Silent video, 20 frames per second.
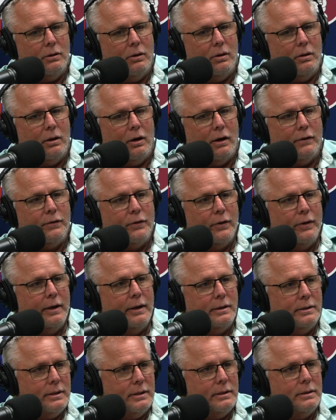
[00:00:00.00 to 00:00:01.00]

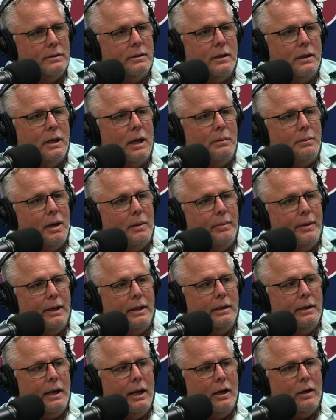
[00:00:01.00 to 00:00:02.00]
offering to come up
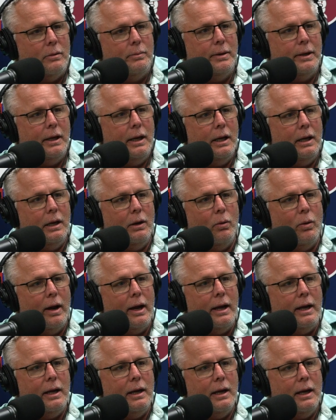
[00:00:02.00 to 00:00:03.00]
and help in any
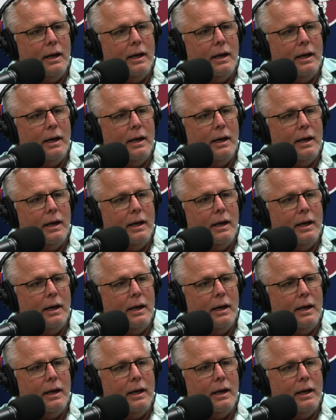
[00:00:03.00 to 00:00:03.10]
way.